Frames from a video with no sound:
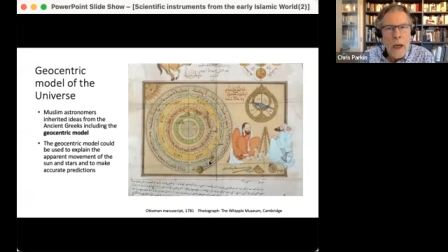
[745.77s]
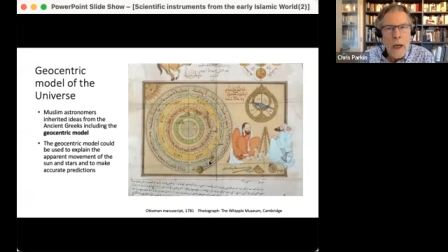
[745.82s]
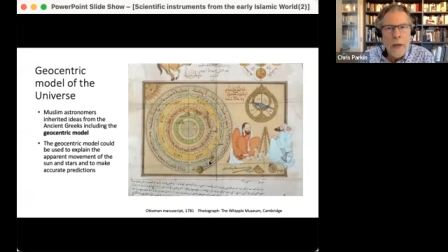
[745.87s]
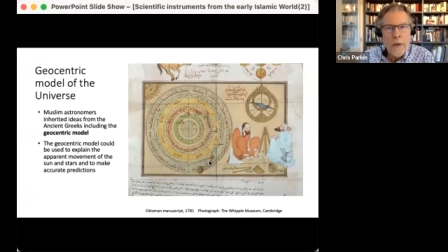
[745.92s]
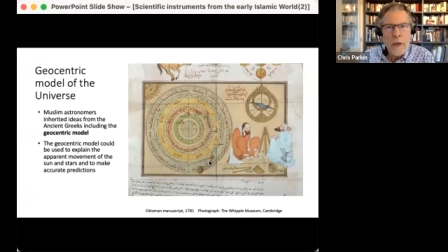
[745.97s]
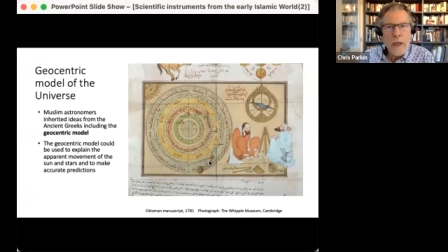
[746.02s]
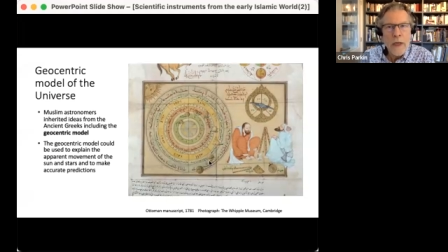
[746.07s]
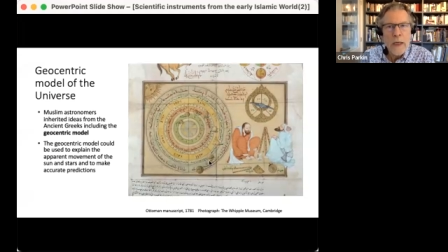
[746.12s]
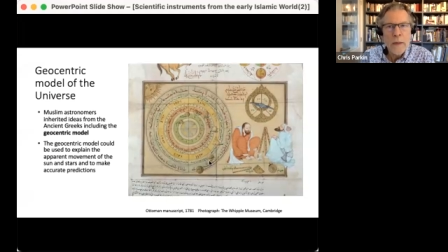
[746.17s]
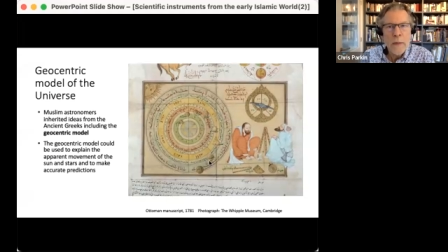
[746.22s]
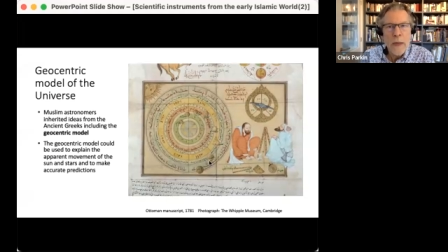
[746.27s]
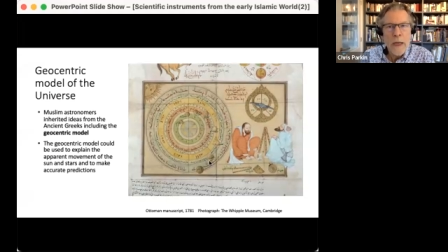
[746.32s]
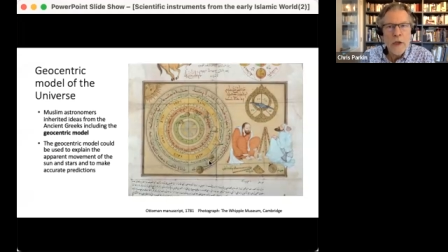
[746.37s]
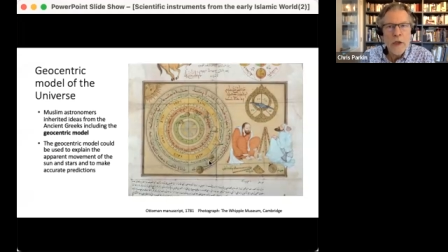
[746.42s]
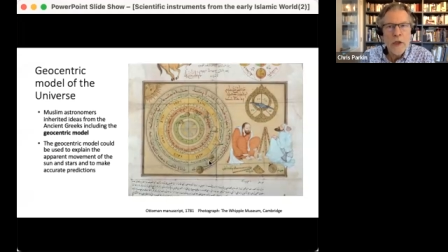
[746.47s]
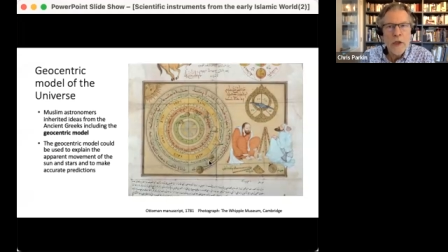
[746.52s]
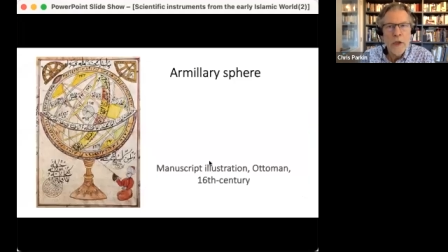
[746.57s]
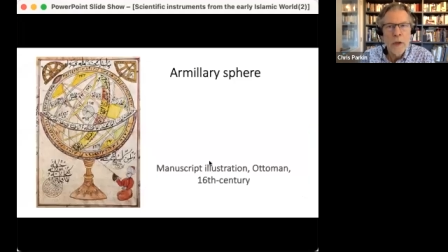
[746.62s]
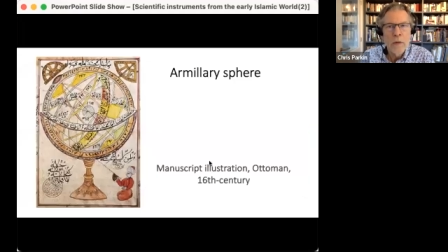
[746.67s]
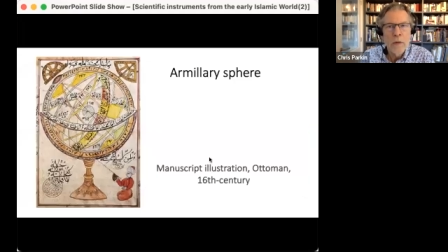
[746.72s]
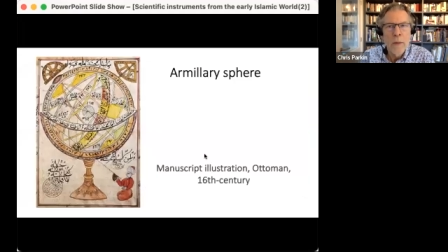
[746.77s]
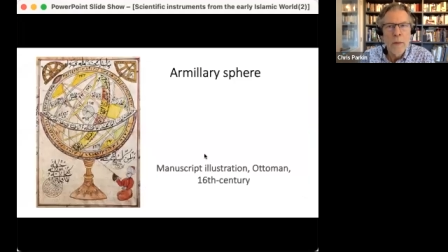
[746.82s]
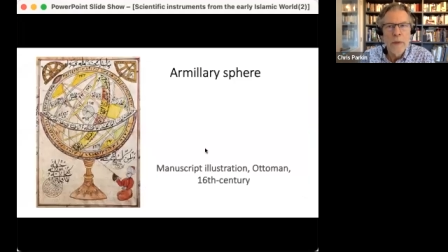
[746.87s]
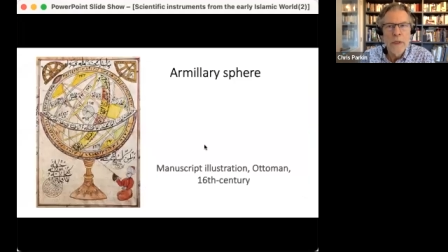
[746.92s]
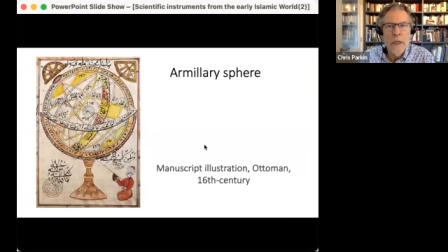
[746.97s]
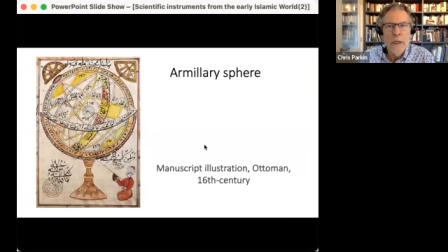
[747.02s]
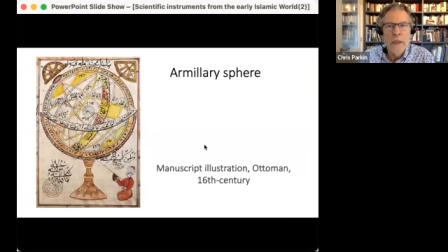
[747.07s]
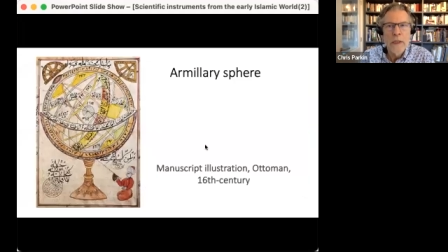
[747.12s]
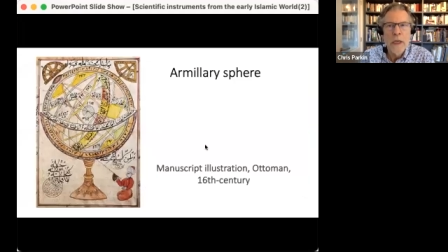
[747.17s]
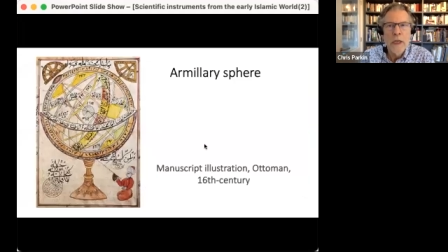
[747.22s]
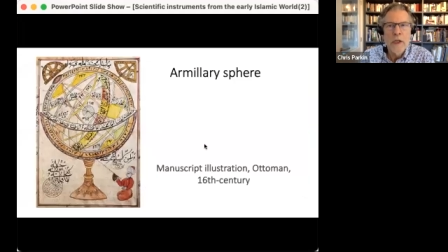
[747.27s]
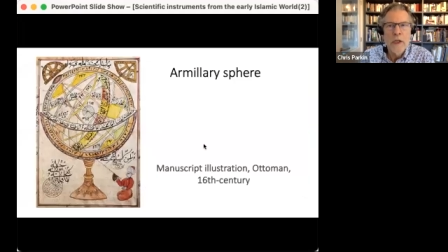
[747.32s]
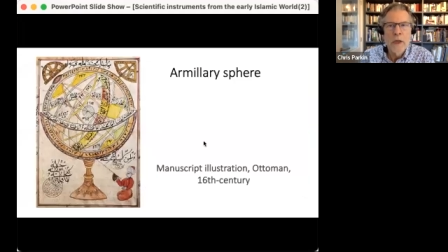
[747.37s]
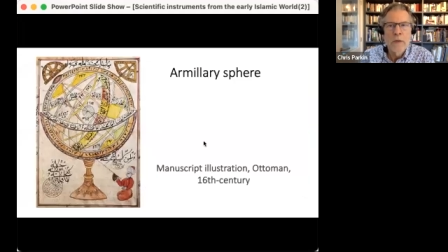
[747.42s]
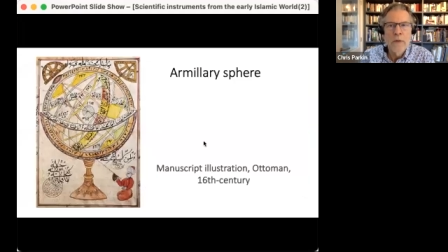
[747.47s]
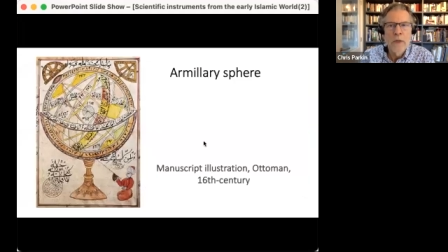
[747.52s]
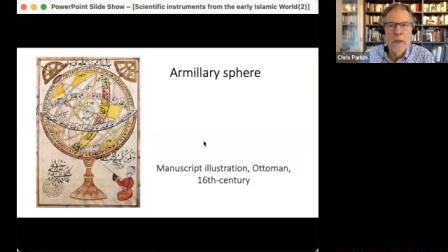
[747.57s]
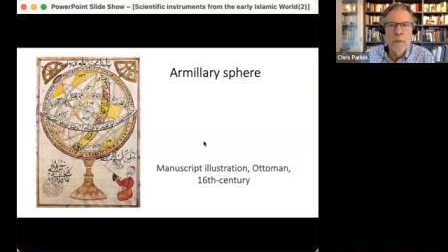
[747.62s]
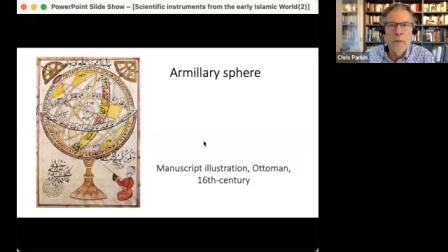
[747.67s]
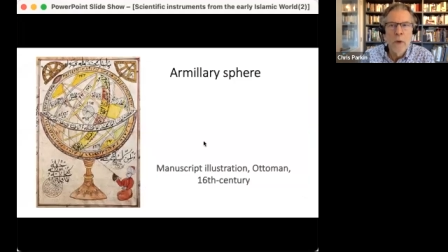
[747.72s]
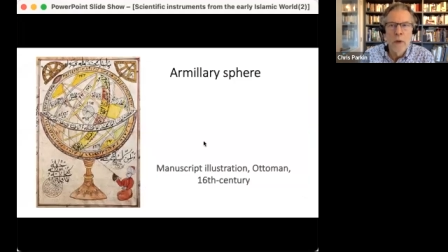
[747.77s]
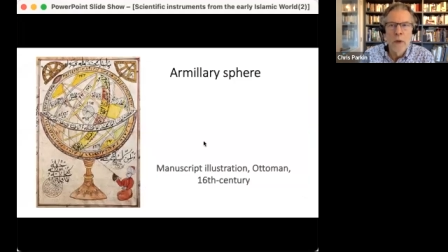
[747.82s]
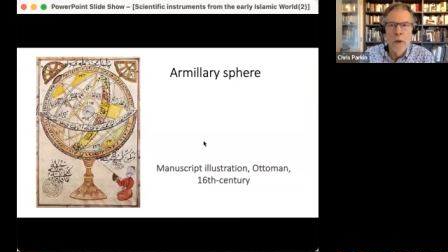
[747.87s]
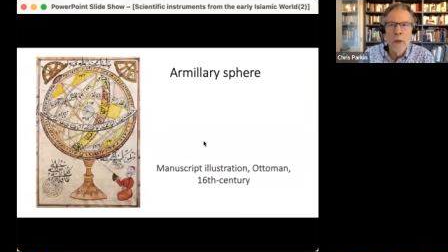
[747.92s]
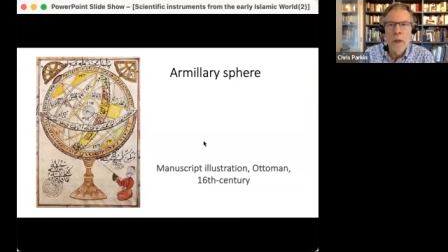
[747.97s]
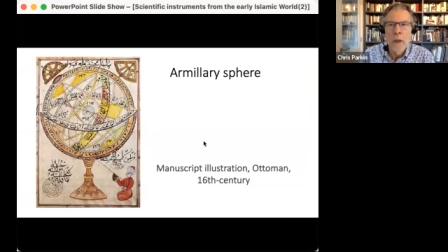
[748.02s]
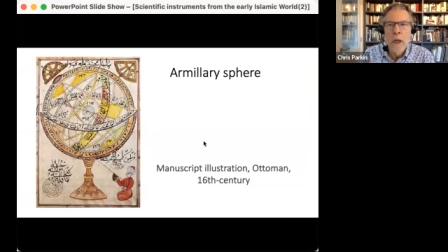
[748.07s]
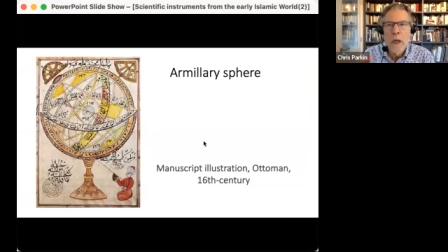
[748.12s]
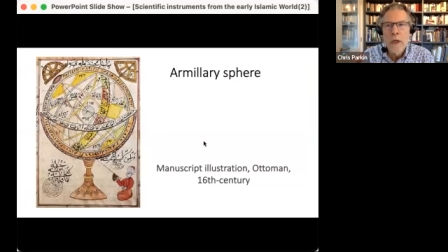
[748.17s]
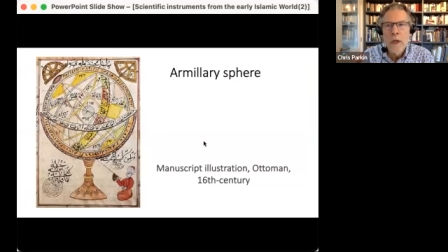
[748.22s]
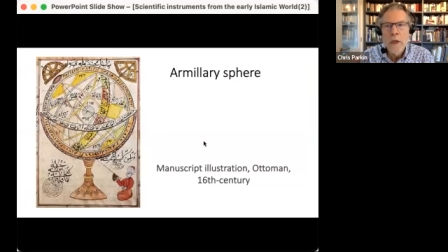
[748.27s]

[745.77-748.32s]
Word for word: A three dimensional representation of this model